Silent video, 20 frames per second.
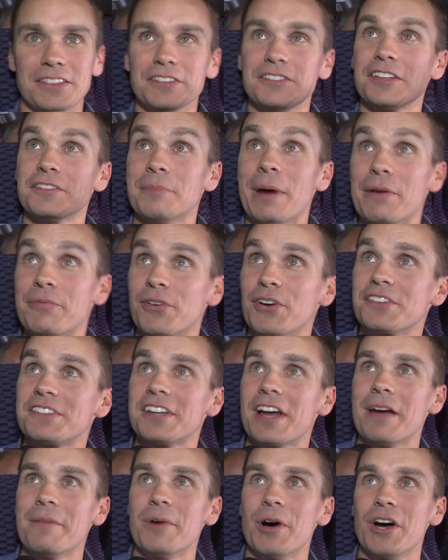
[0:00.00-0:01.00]
This is my first
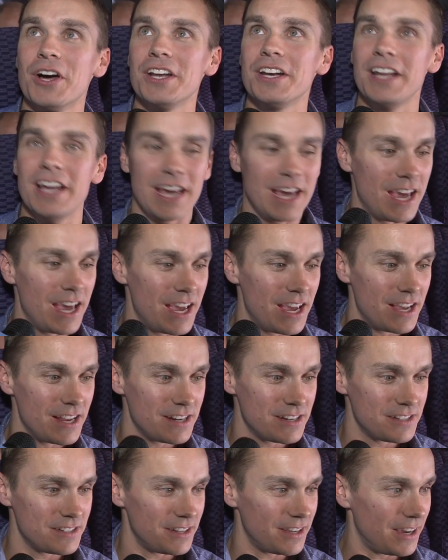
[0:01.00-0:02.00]
time on,
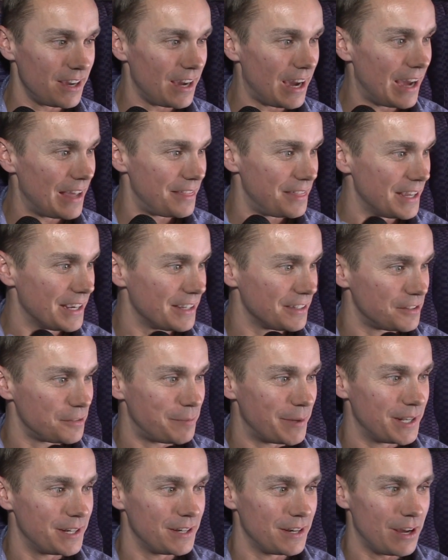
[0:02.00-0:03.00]
and I think it's
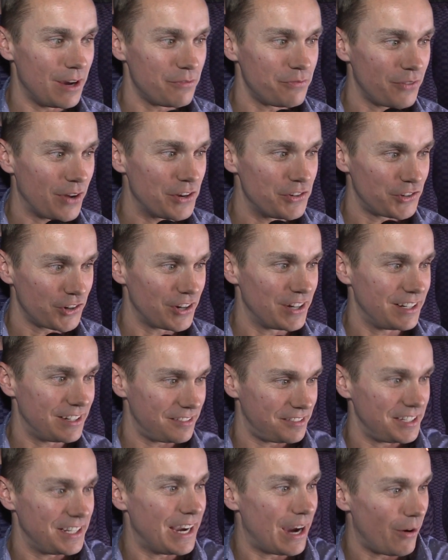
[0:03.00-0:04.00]
been a fun journey
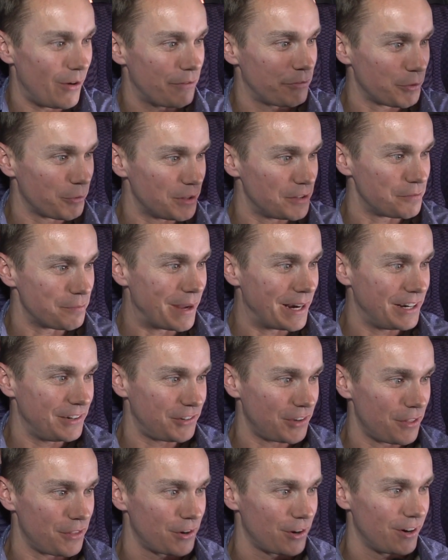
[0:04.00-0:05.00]
to see how everyone's met
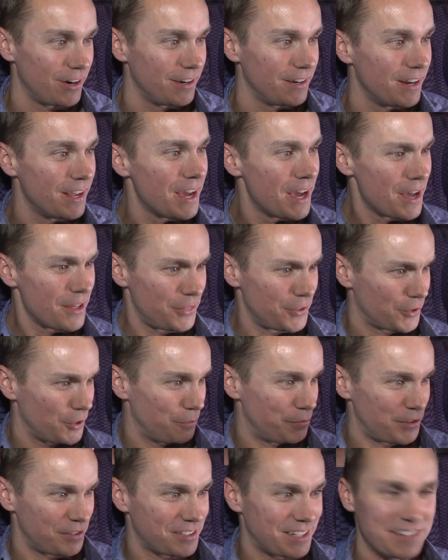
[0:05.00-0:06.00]
each other, and the
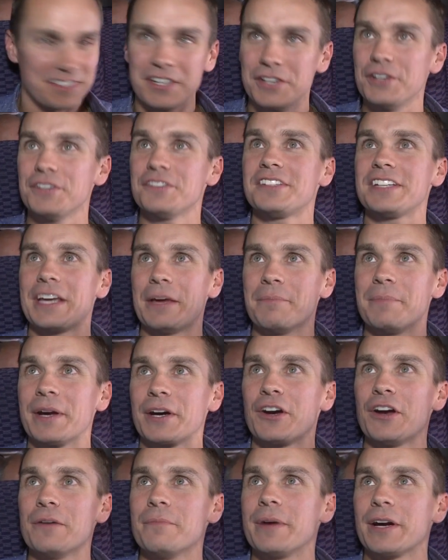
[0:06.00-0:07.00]
group just continues to get
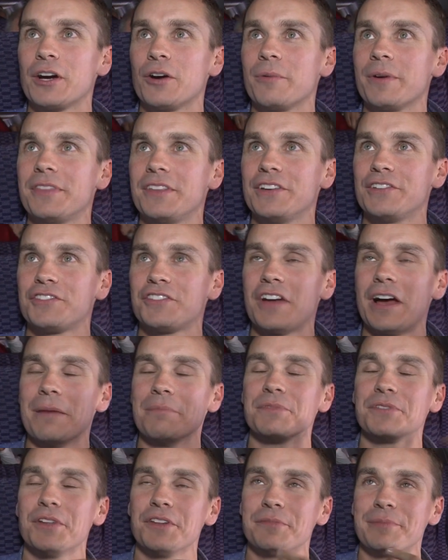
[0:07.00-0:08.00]
bigger and bigger with each
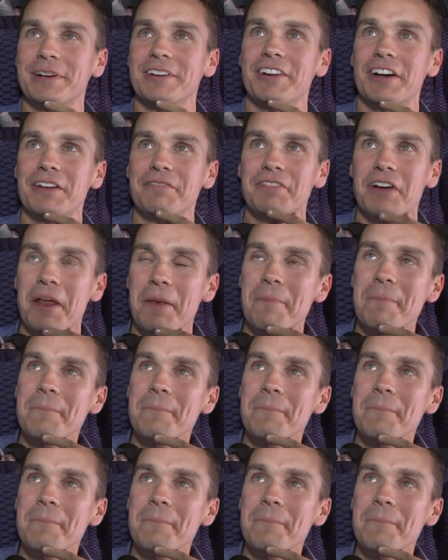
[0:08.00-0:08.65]
time, so it's been a lot of fun.